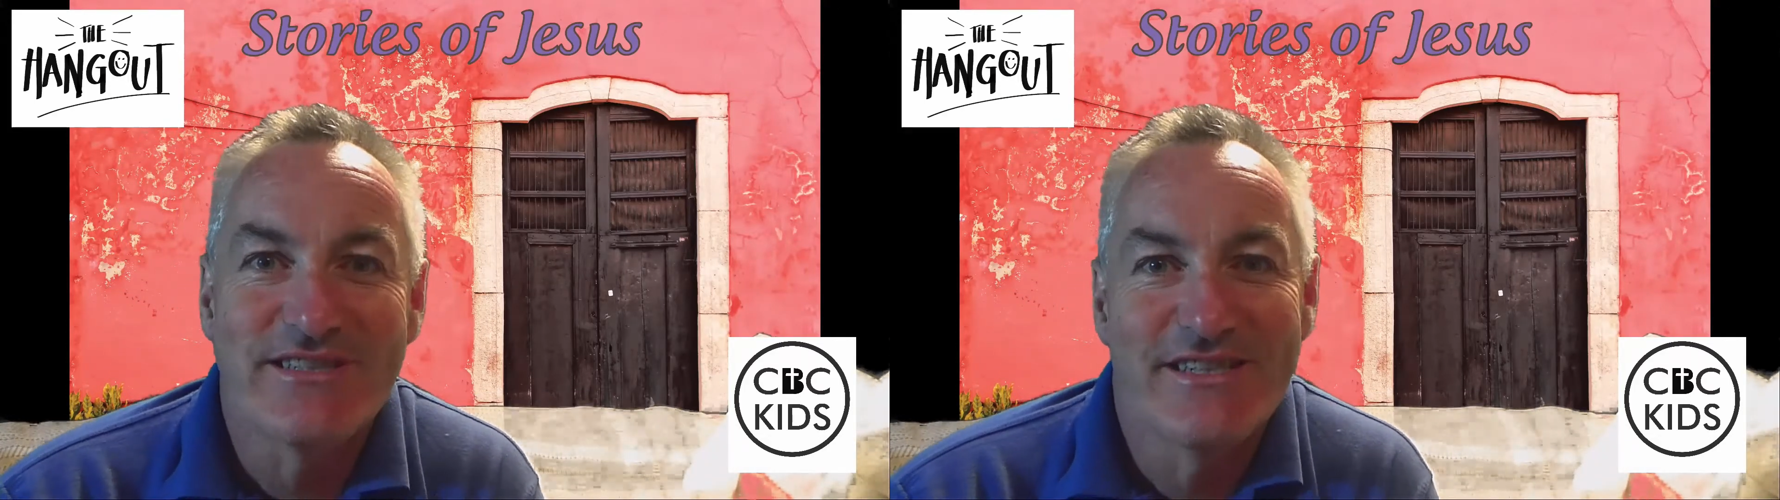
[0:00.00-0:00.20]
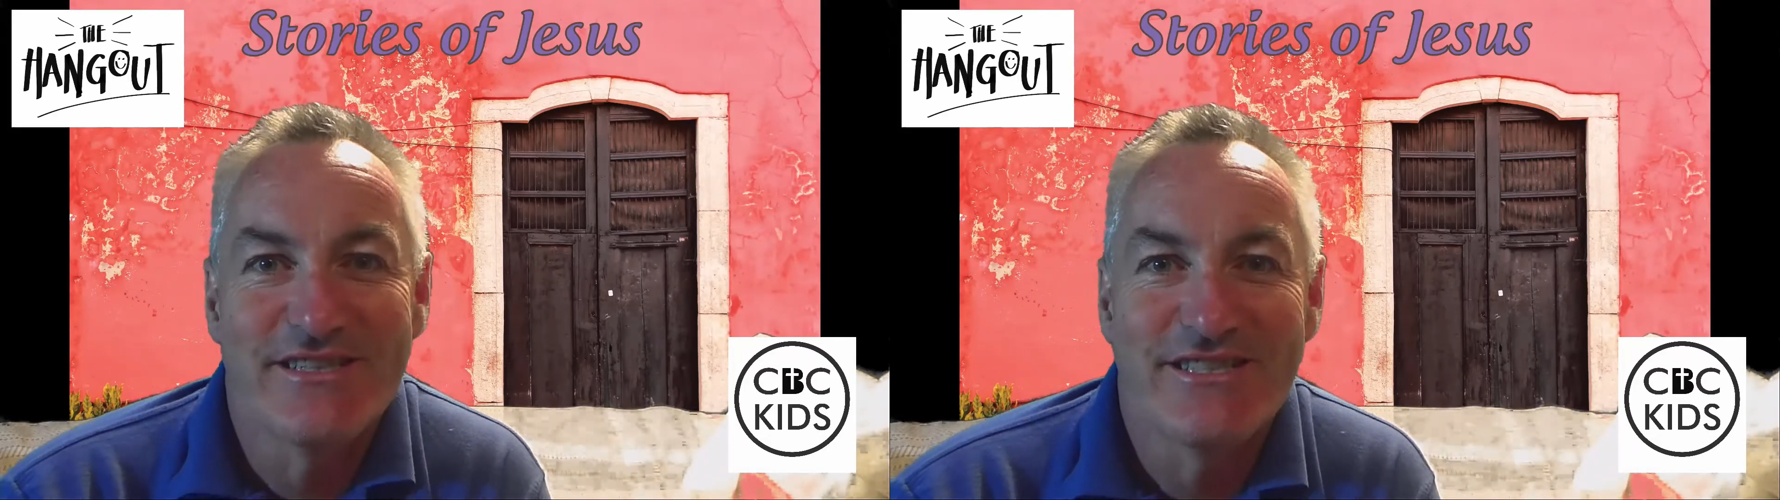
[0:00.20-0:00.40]

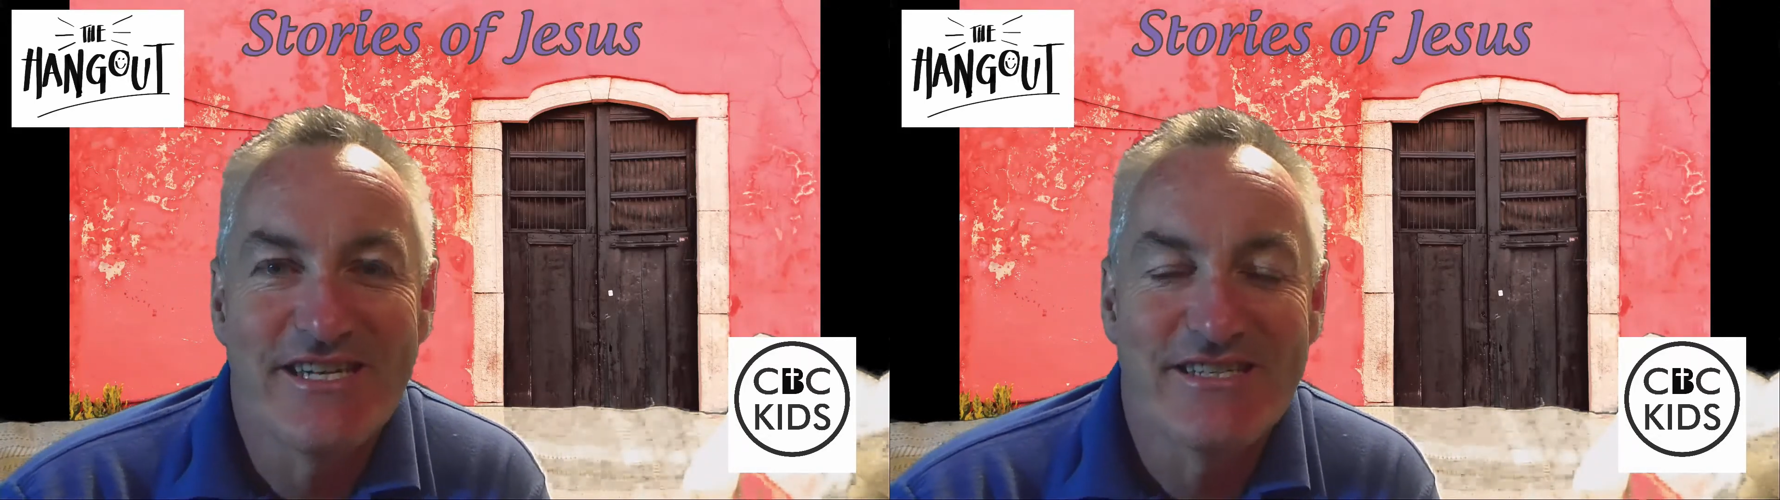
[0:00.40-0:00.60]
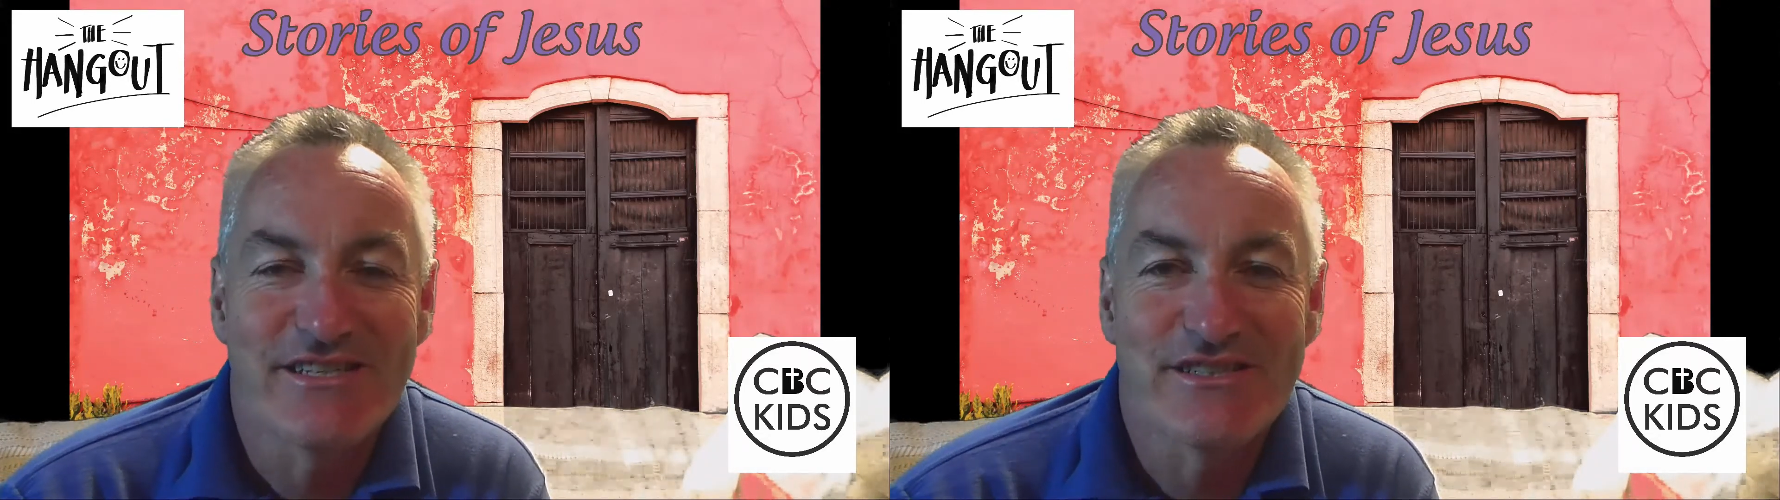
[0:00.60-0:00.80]
that
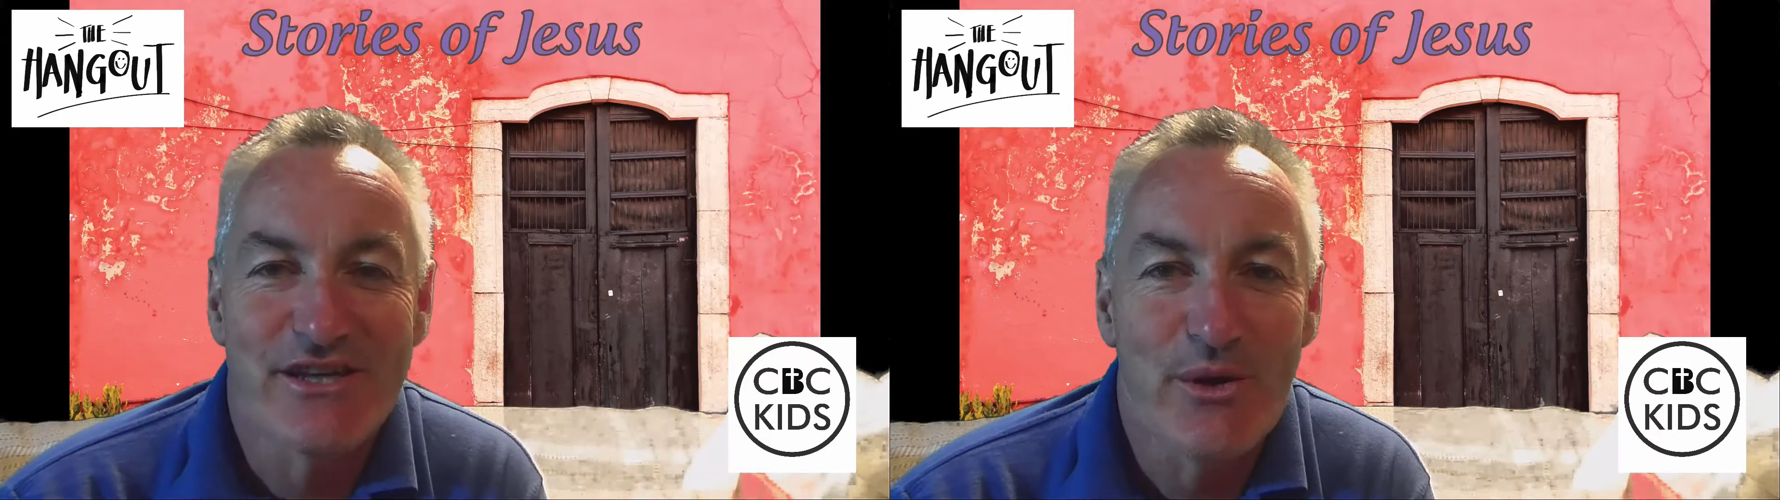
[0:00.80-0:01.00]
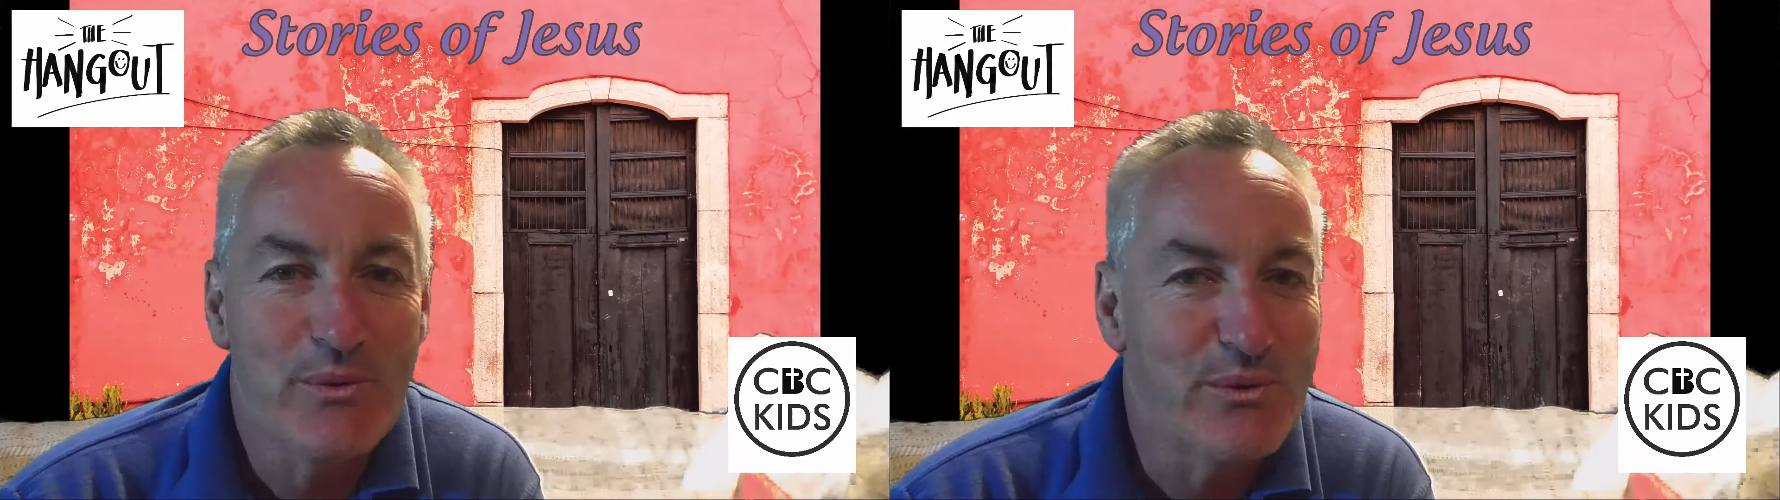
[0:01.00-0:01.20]
Jesus
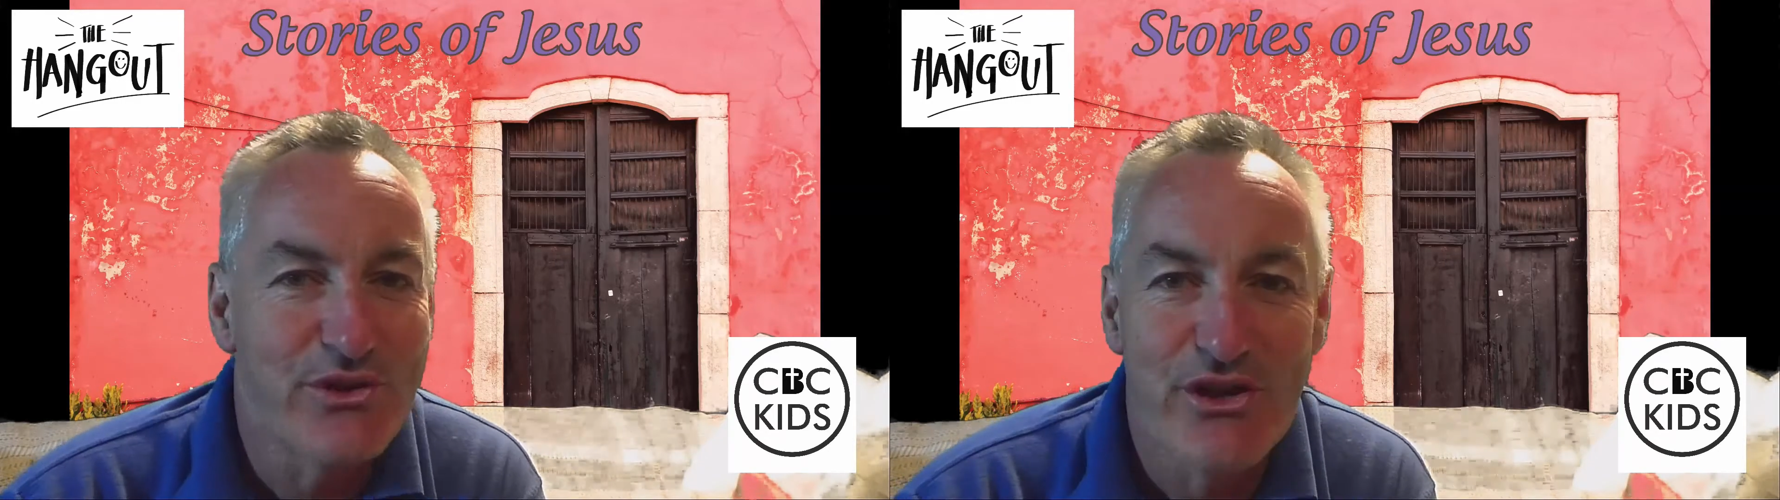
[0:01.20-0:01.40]
told